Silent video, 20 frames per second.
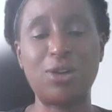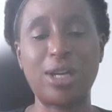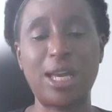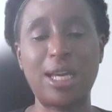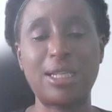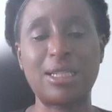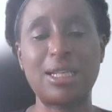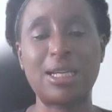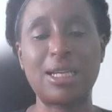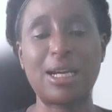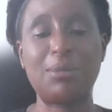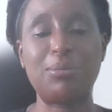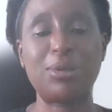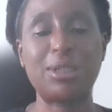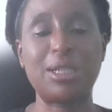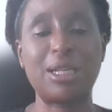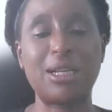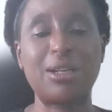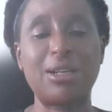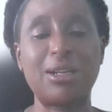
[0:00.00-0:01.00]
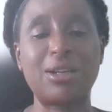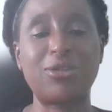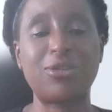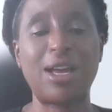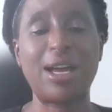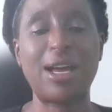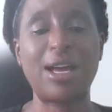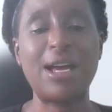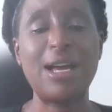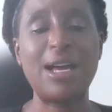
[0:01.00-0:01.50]
long-acting
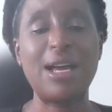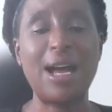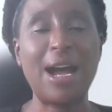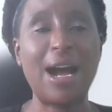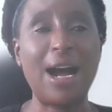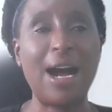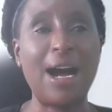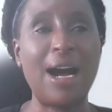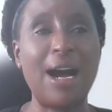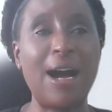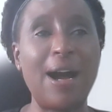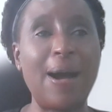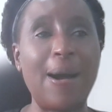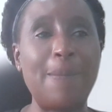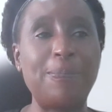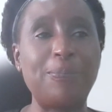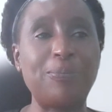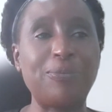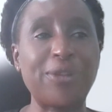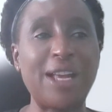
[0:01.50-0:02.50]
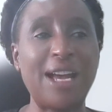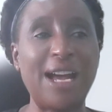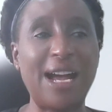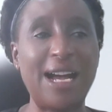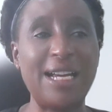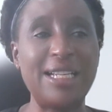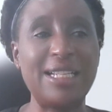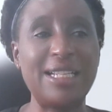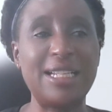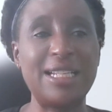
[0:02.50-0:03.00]
cabotegravir,
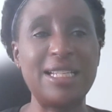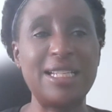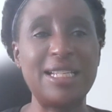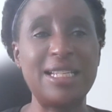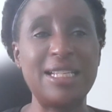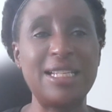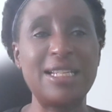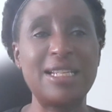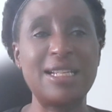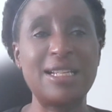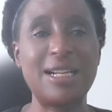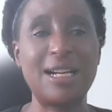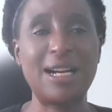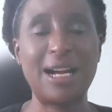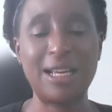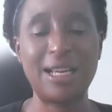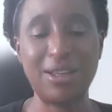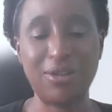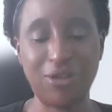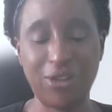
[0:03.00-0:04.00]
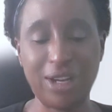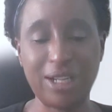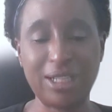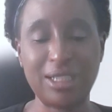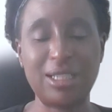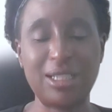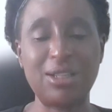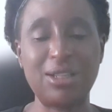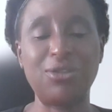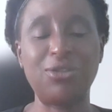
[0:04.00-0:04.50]
highly
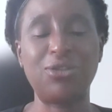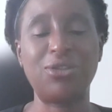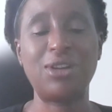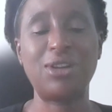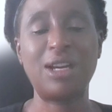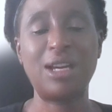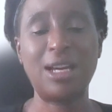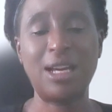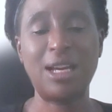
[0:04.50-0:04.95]
effective